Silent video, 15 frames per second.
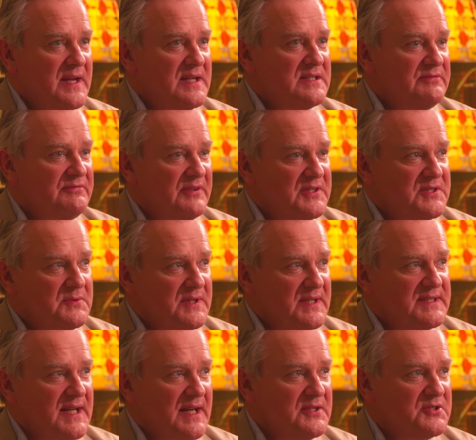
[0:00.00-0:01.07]
individual
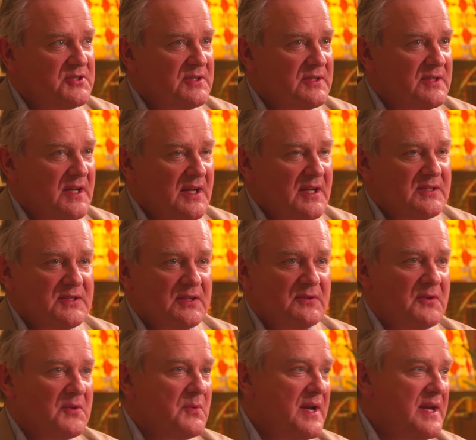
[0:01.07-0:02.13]
attention, so
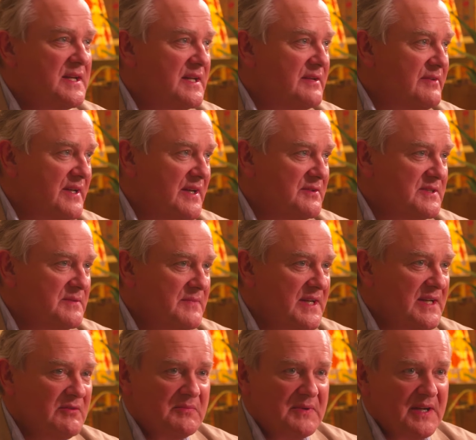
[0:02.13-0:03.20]
that the way he'd give a note to
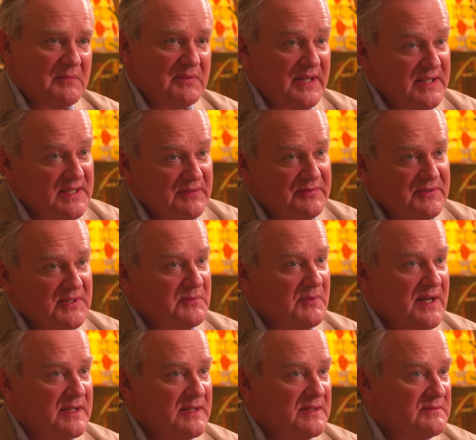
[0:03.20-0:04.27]
me would be completely different to the
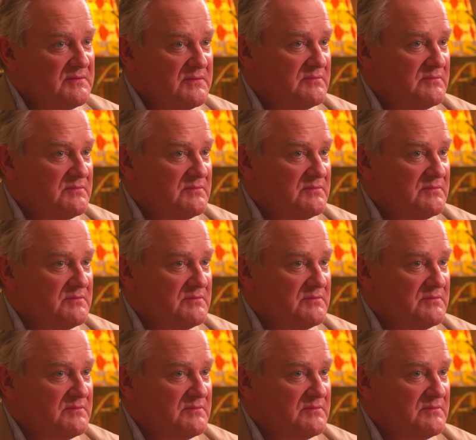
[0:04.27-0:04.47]
way that